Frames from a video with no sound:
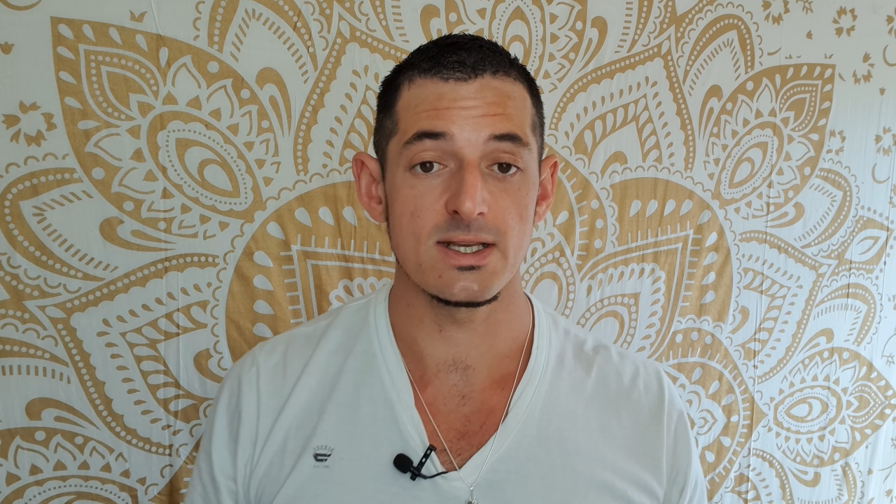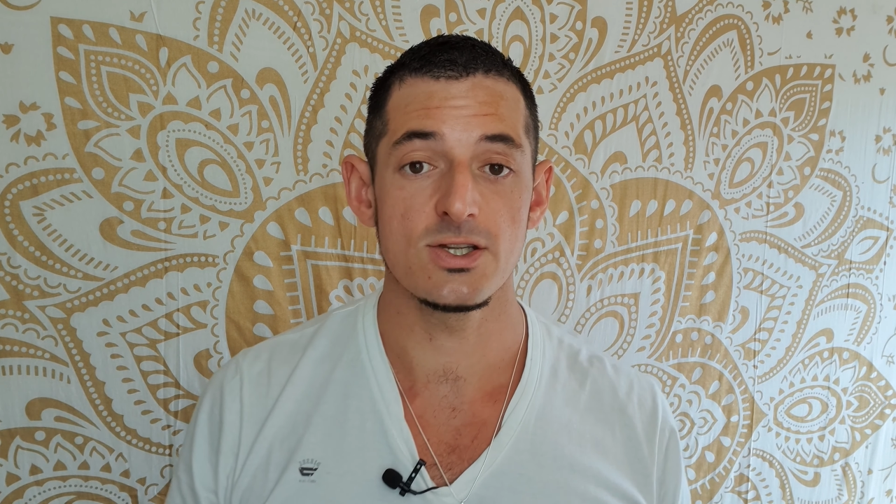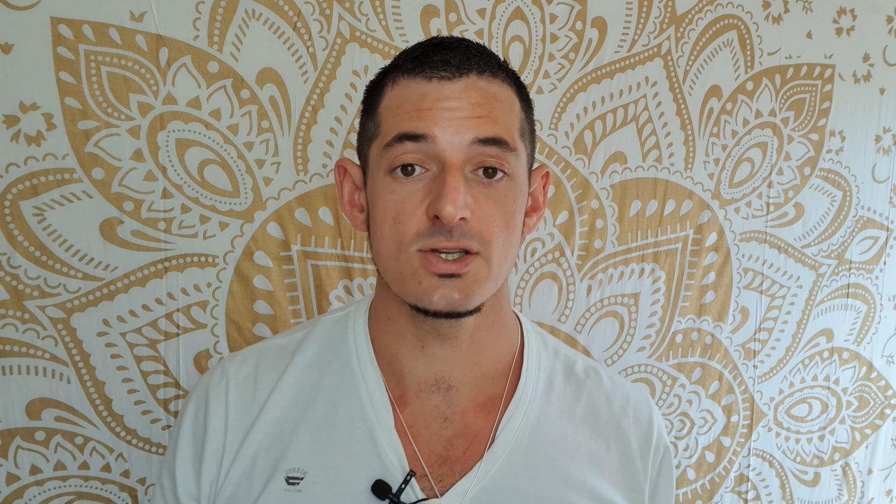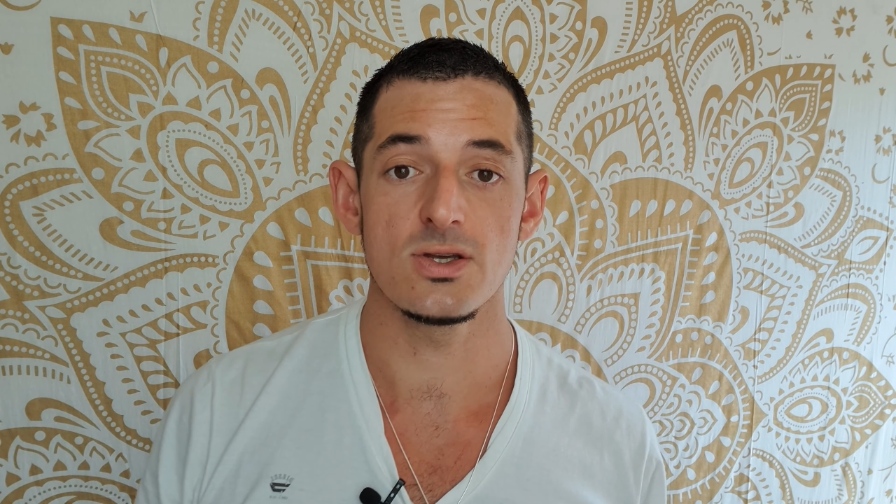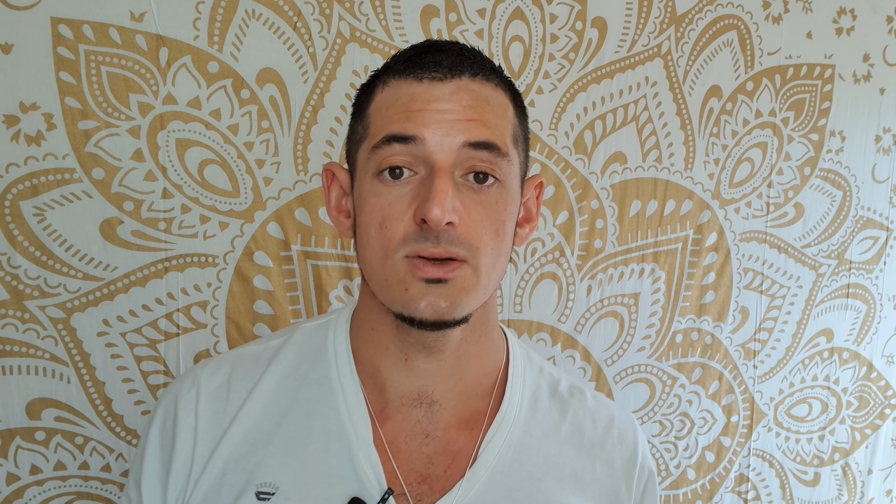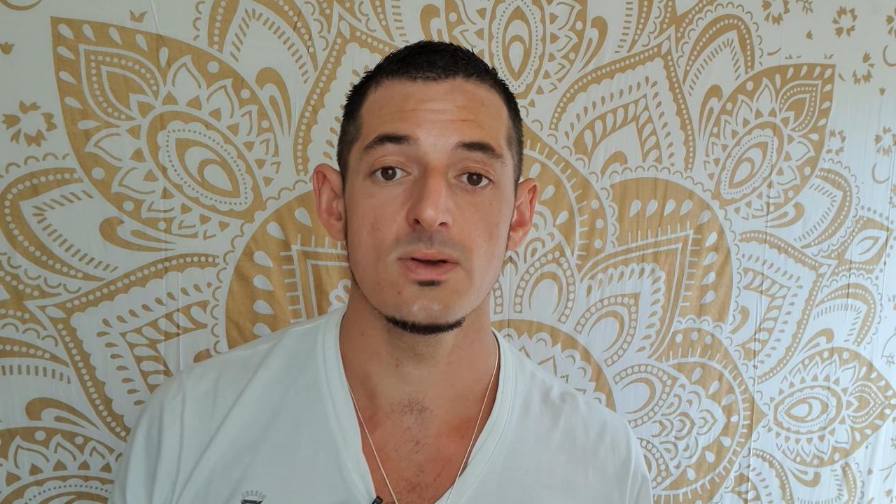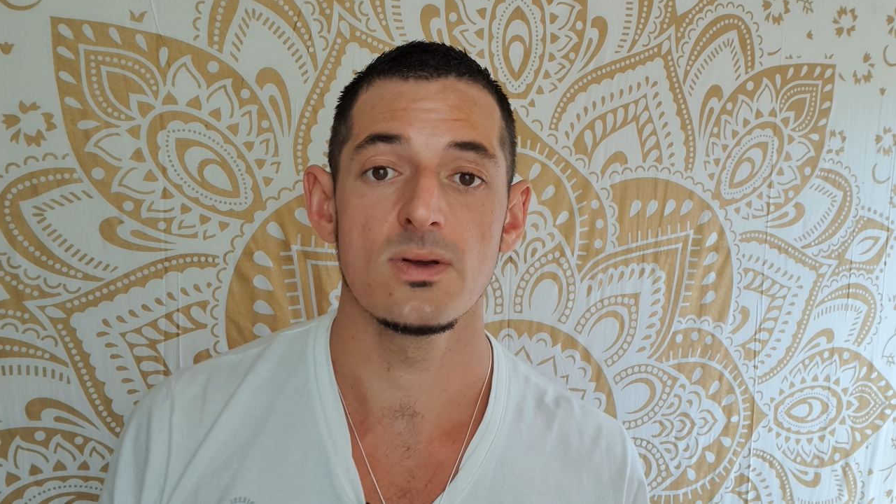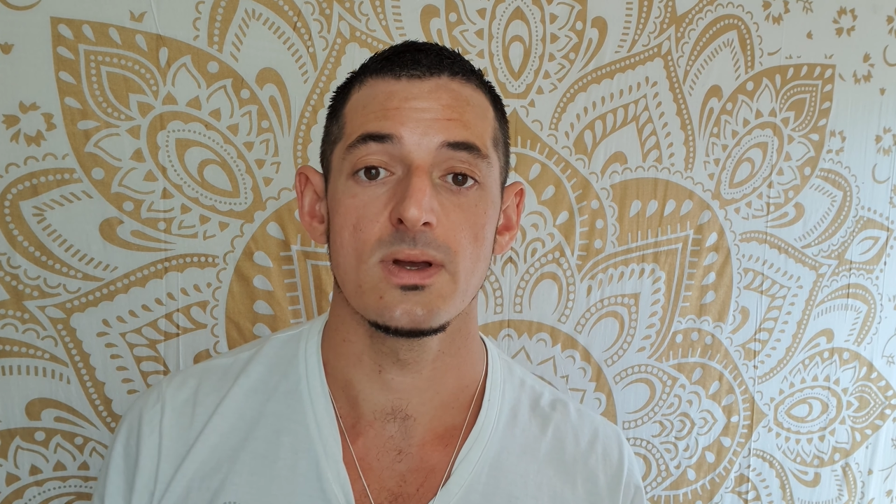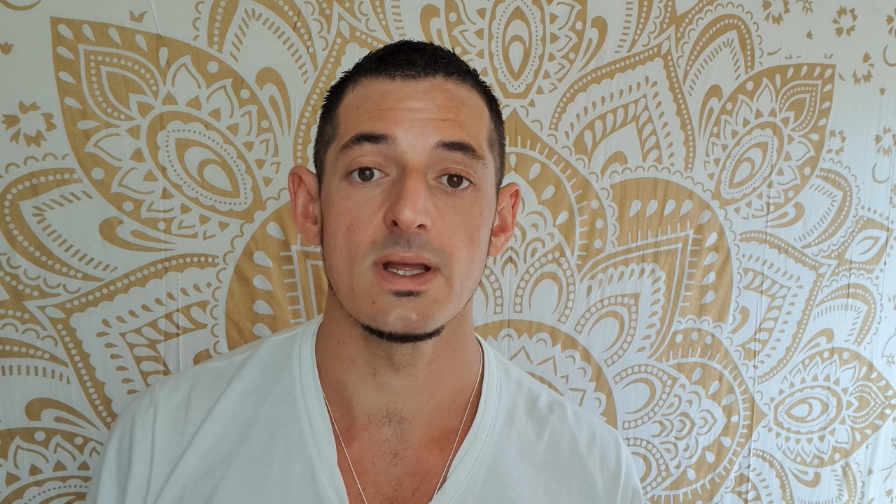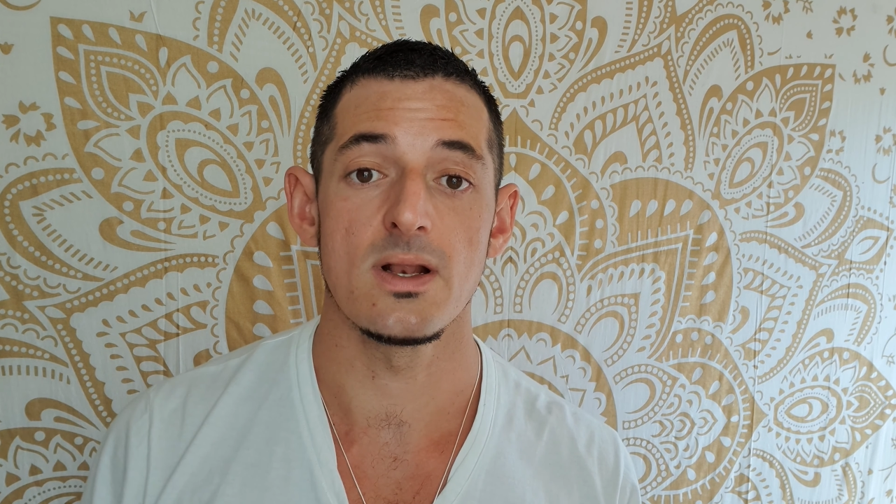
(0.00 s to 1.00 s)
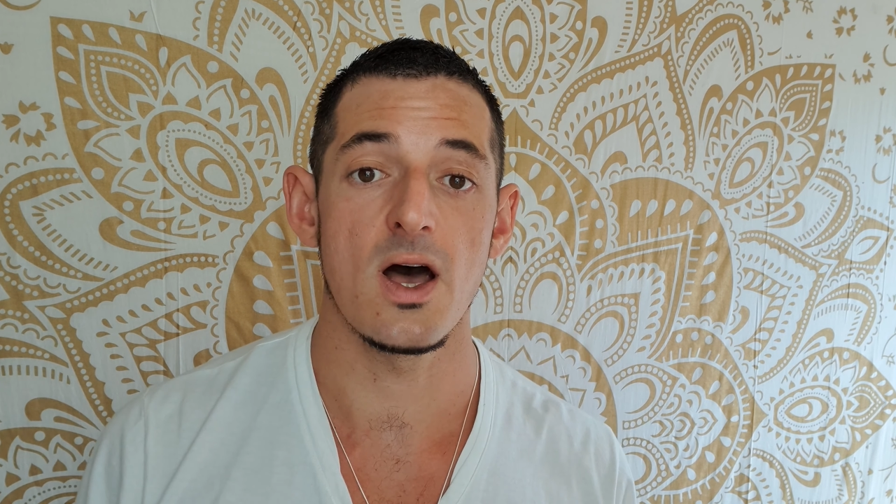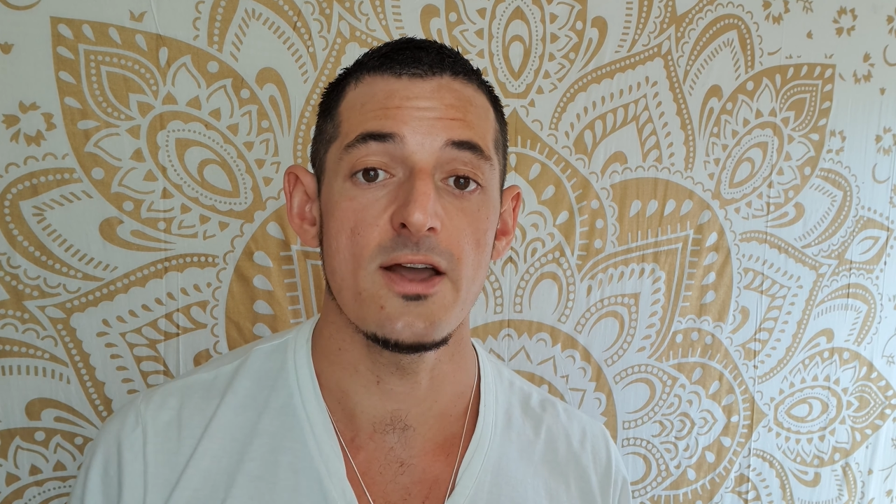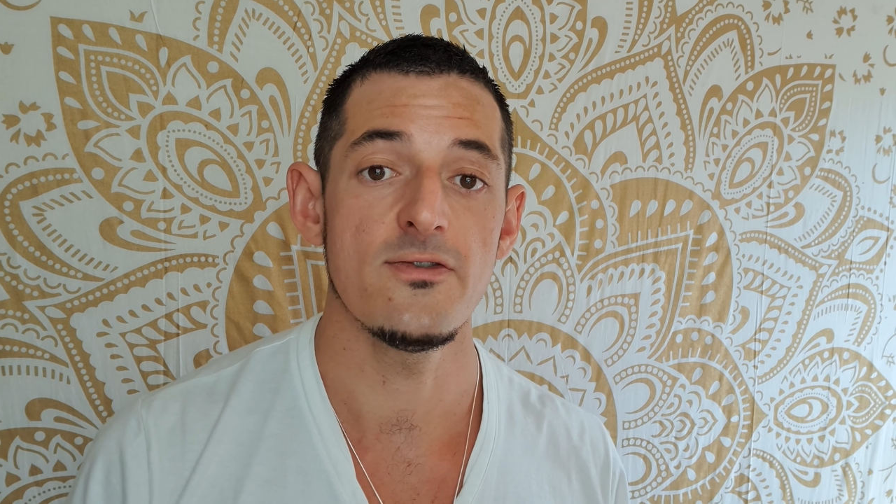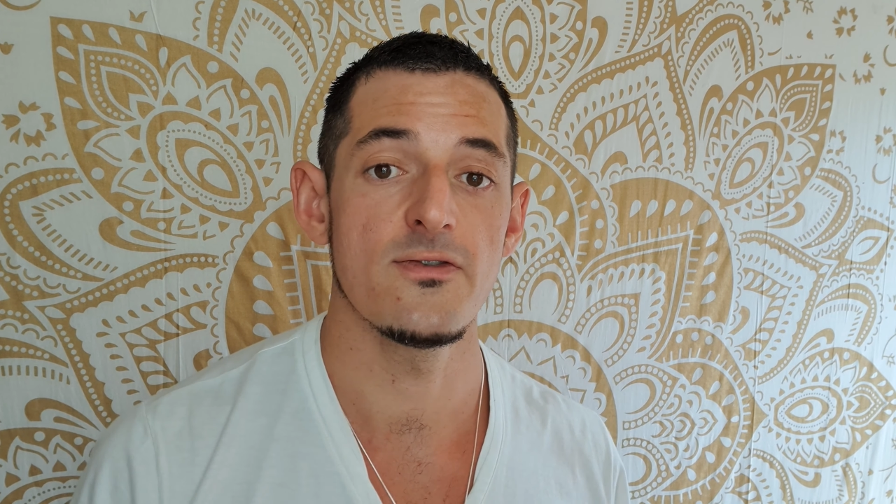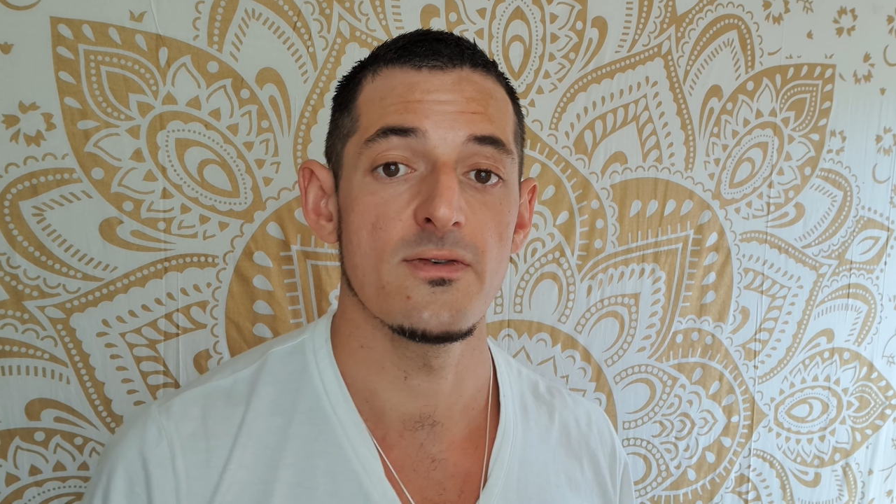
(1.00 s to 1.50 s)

issue in life,